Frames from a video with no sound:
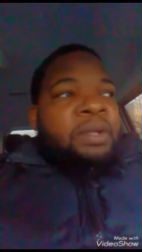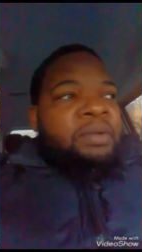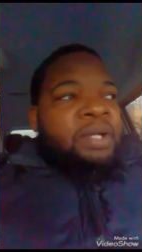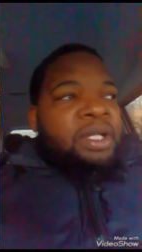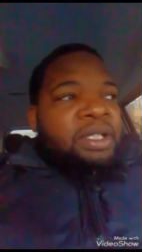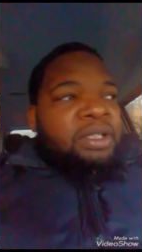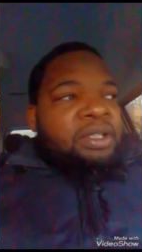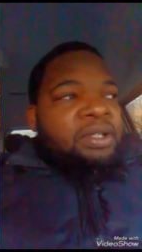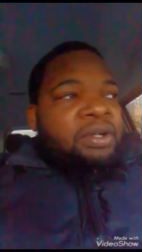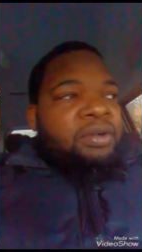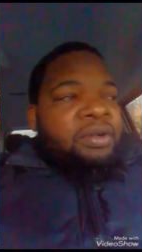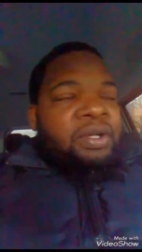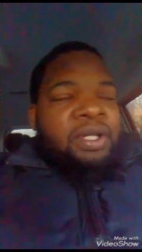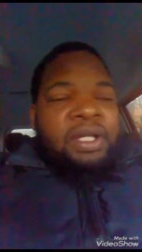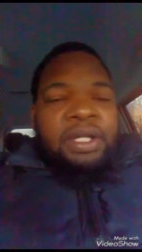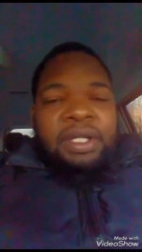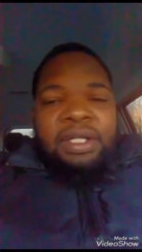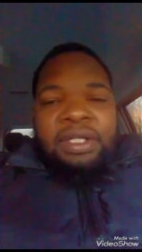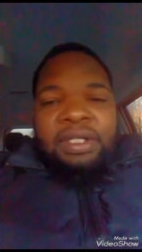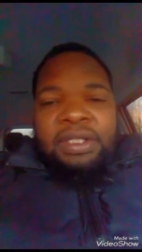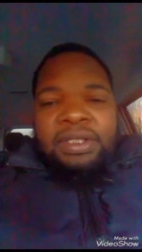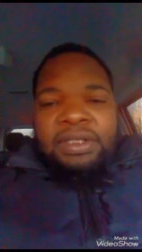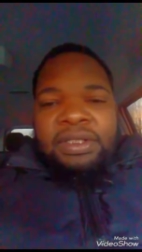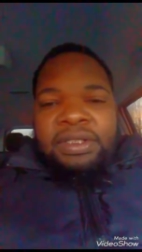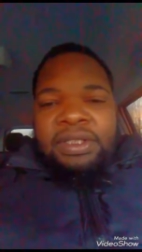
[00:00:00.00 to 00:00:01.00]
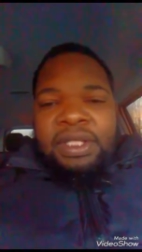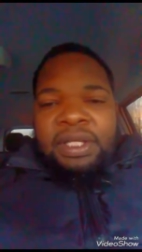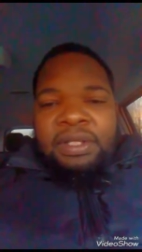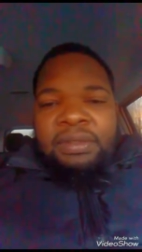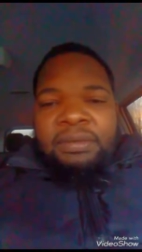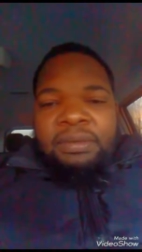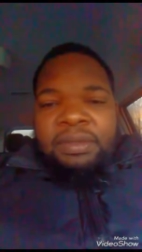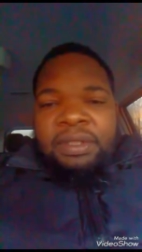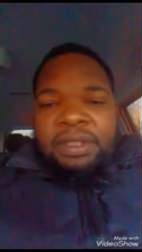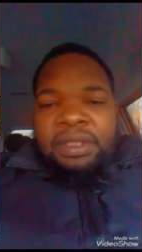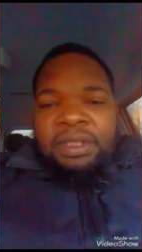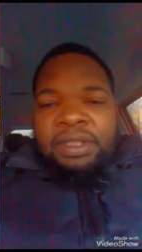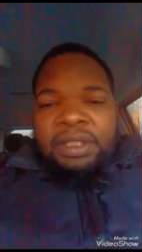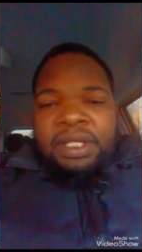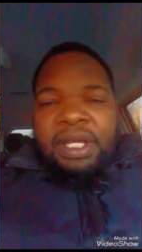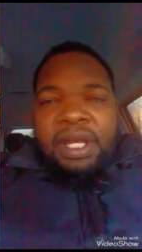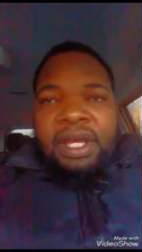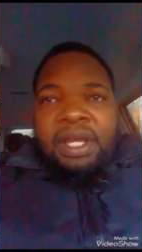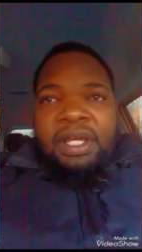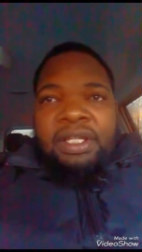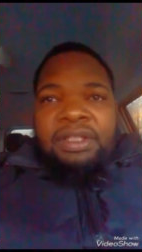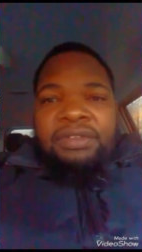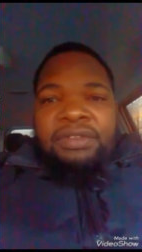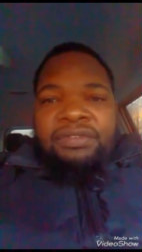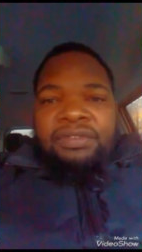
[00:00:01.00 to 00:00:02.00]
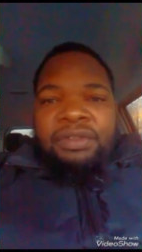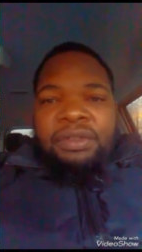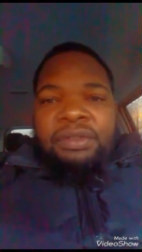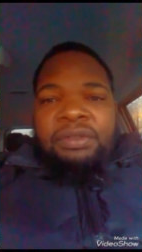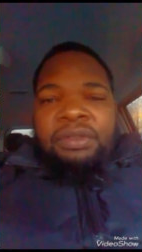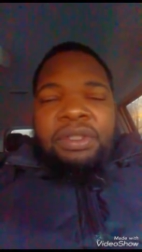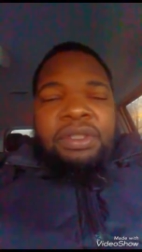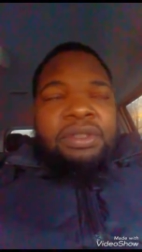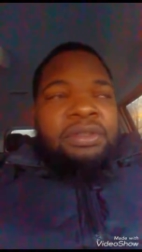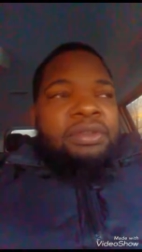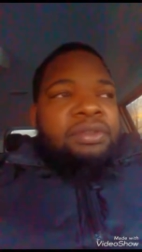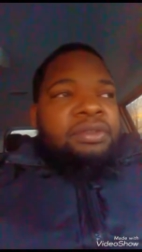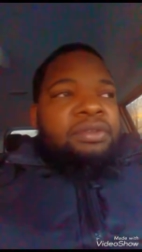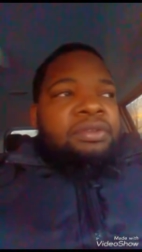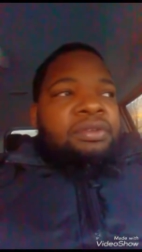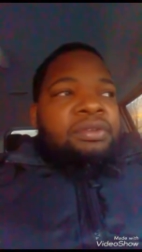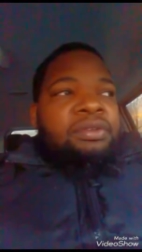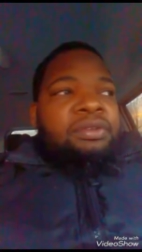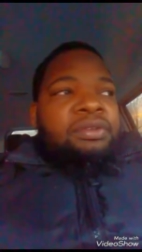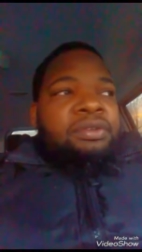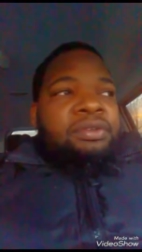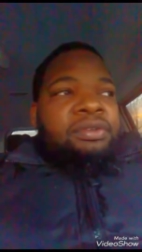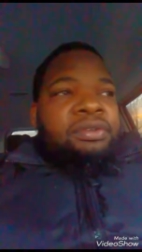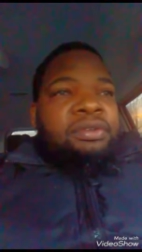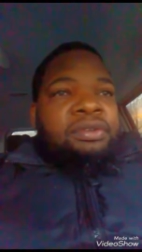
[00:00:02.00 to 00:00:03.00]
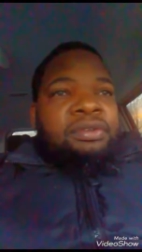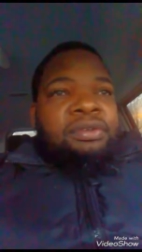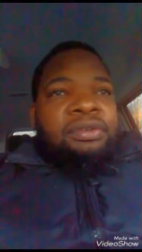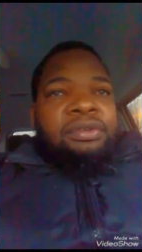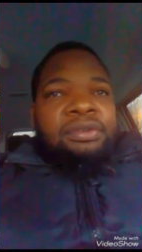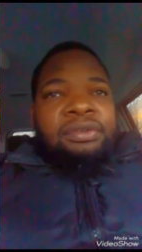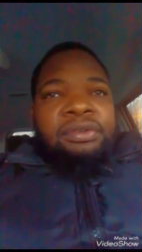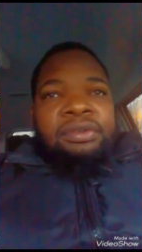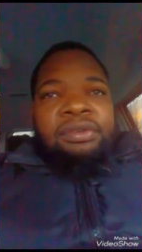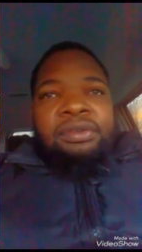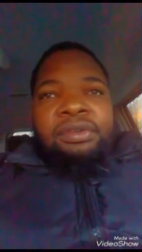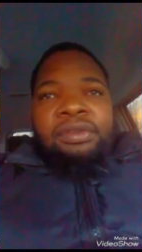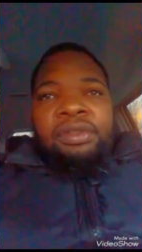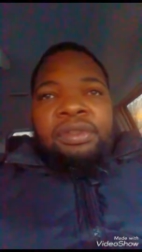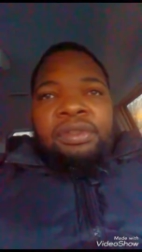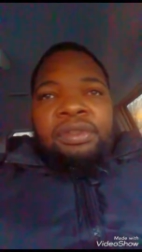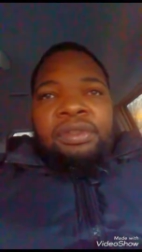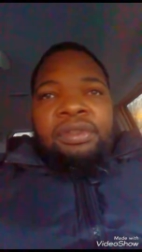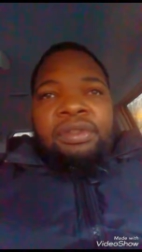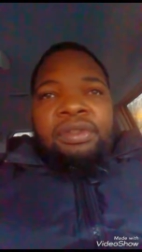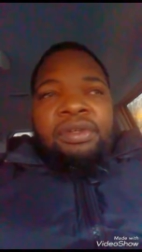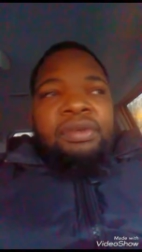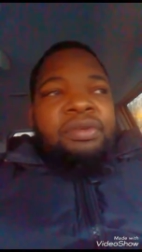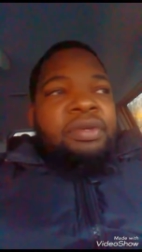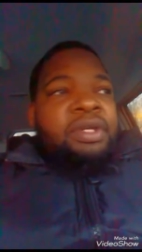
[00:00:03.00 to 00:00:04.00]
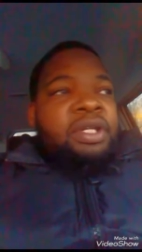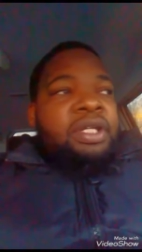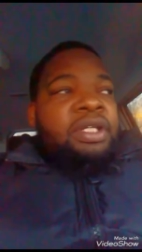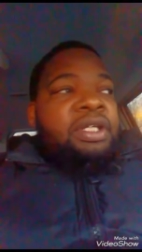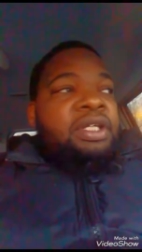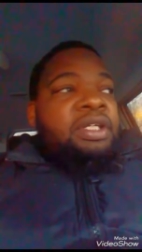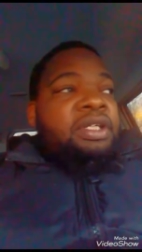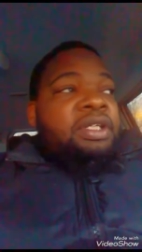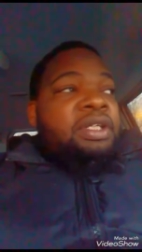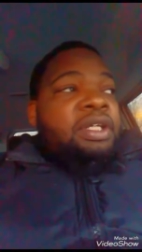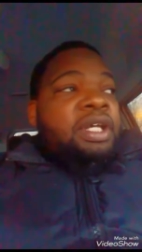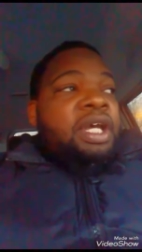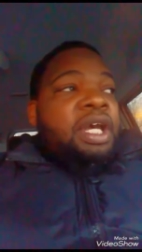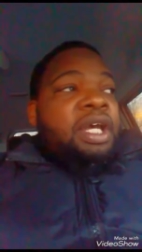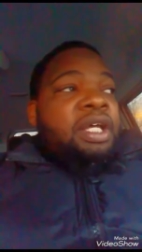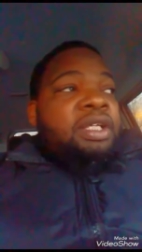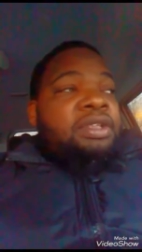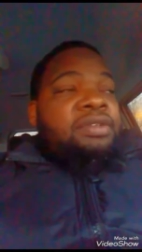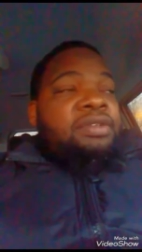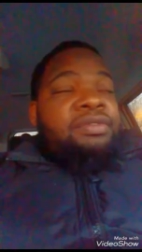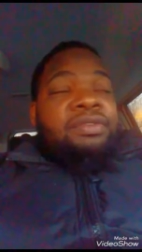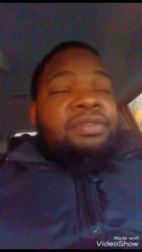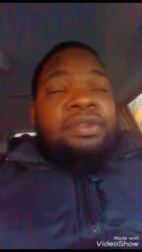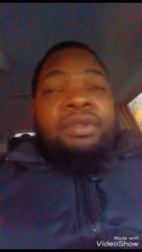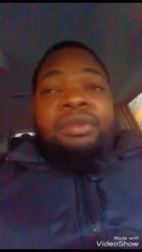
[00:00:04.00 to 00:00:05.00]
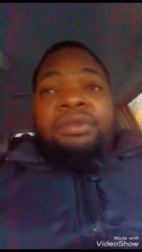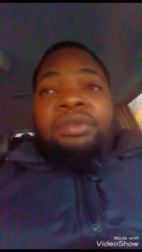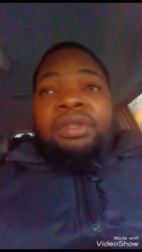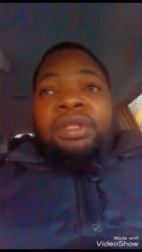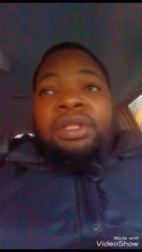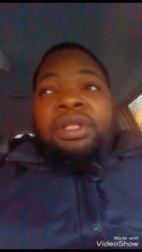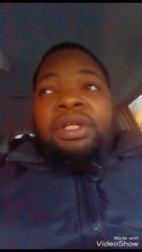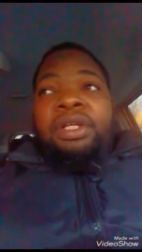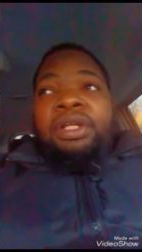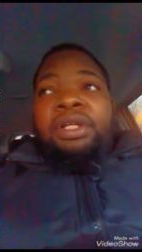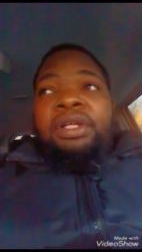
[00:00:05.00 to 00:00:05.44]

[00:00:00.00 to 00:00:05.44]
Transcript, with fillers: And I go in here get settled, get the guys rolling. Go in here get the guys rolling.